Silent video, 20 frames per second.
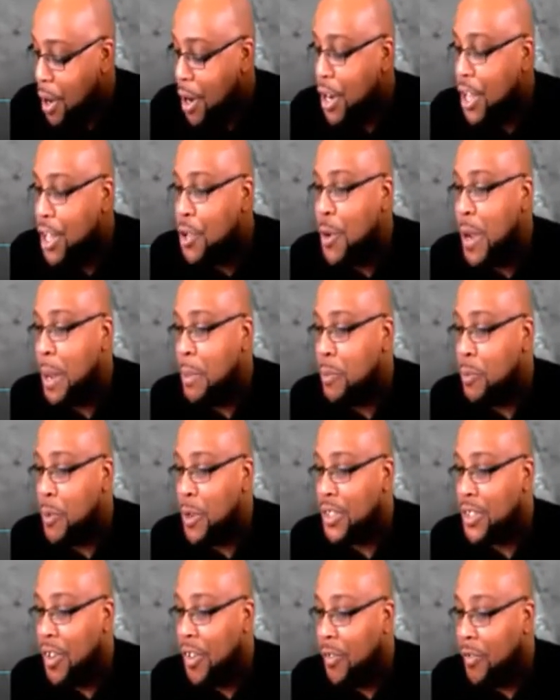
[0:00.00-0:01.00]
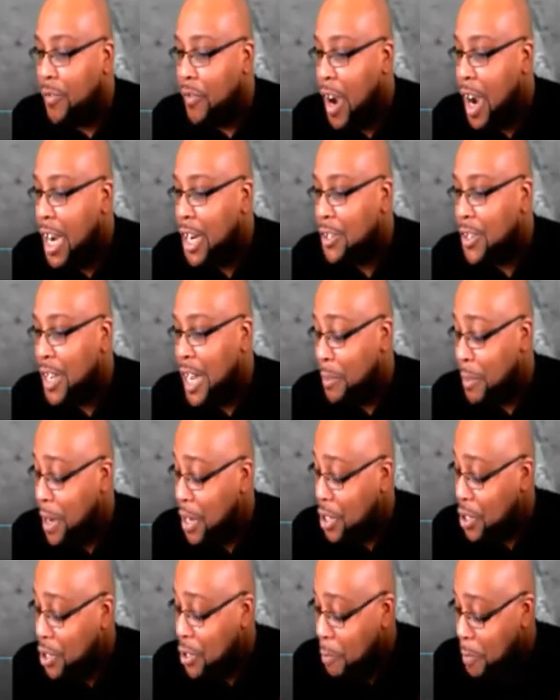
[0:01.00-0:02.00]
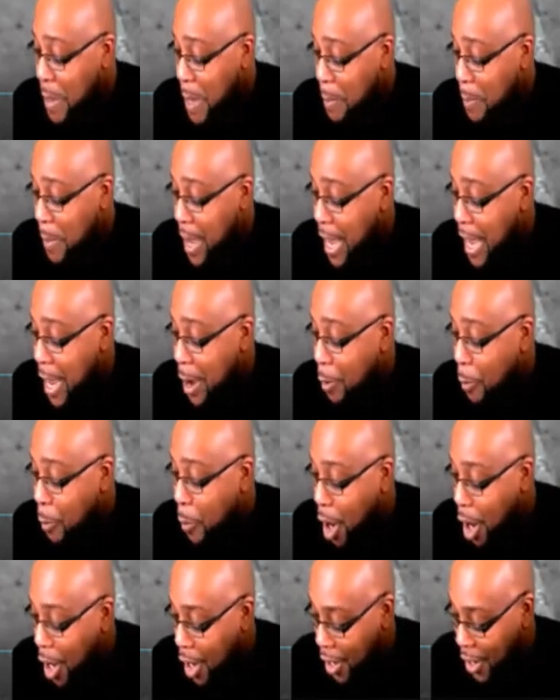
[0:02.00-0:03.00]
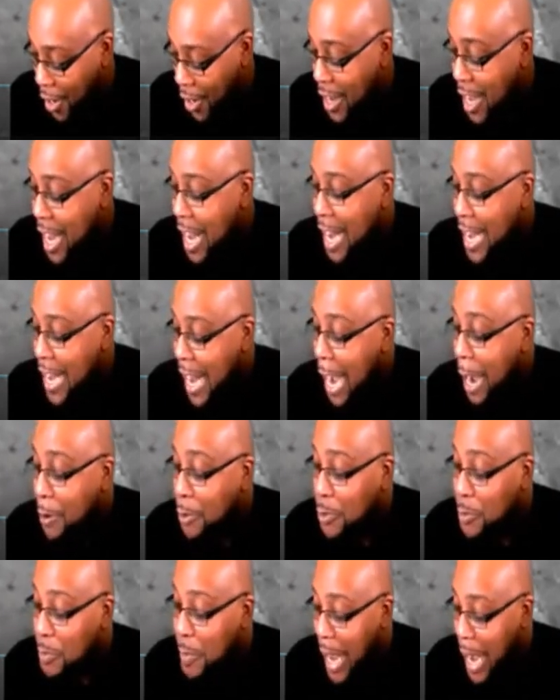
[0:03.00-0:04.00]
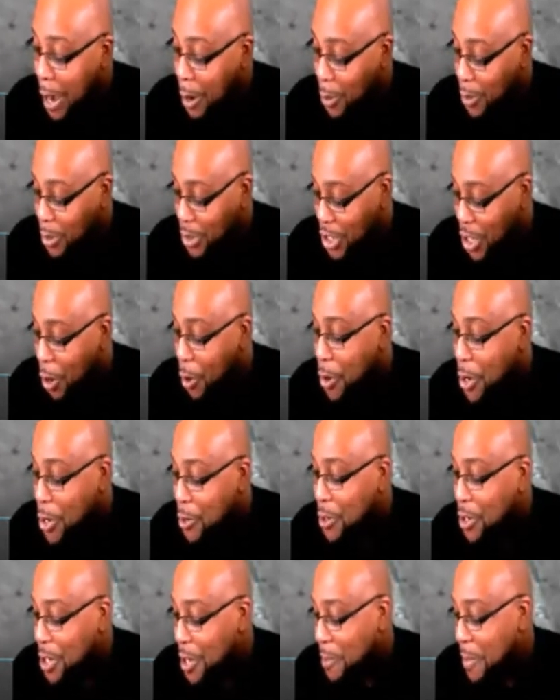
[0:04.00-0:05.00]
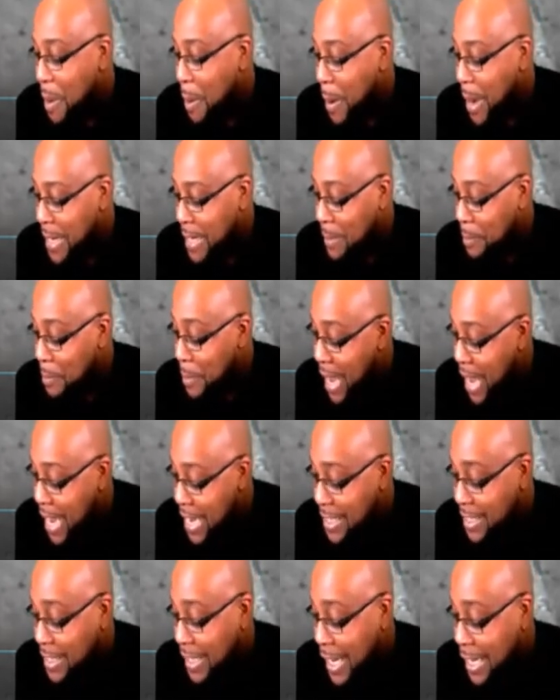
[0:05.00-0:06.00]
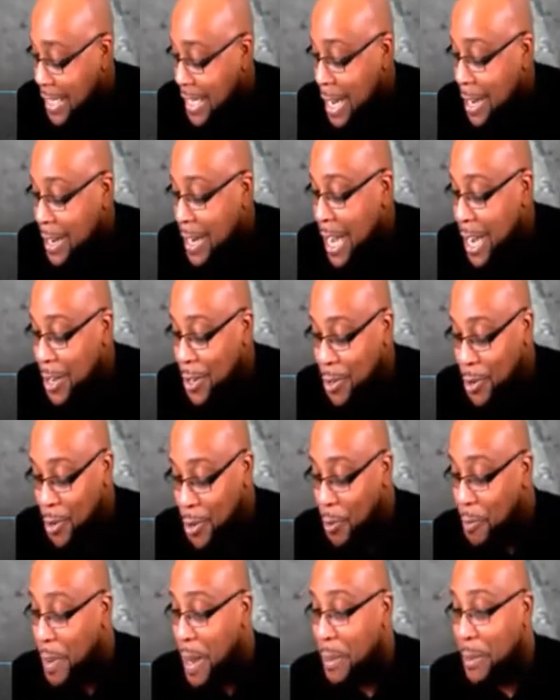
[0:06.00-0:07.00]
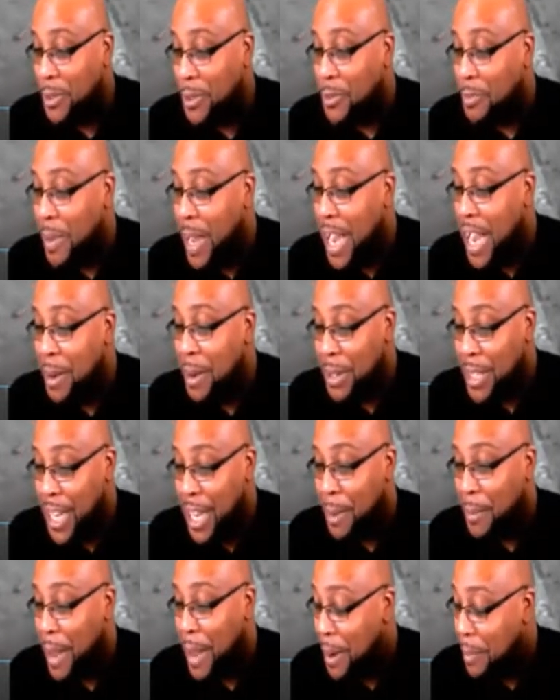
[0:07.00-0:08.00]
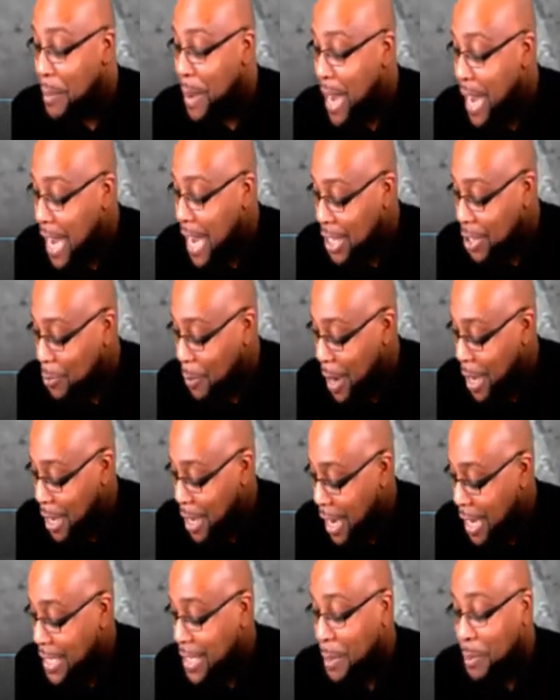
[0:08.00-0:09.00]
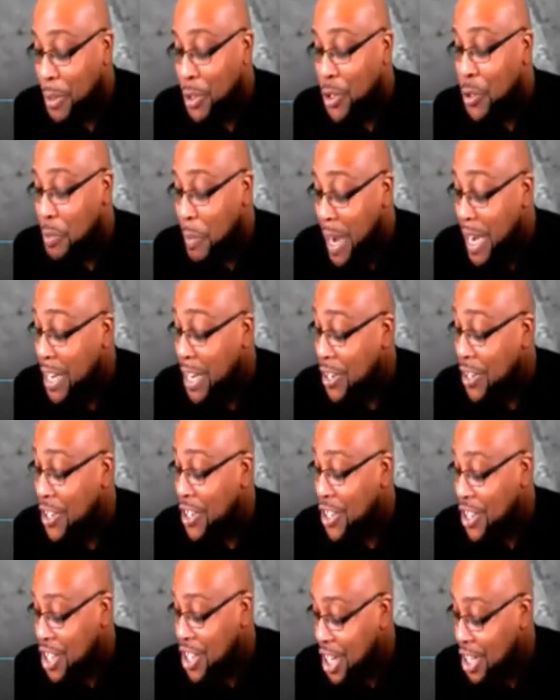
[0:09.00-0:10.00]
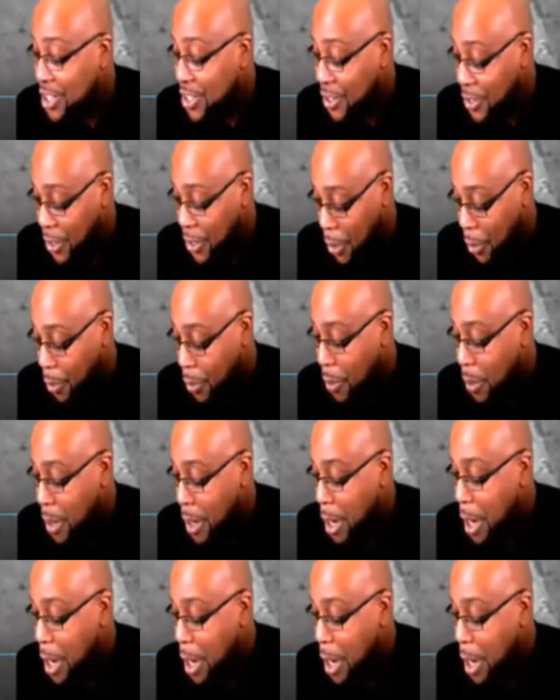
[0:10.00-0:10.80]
Brother, you even went so far and tried to make sure people had water. Now, I was joning you a little bit about the mask thing, and I was like, dude, people too mad to be thinking about a mask right now. I said, but you make it a good gesture, though.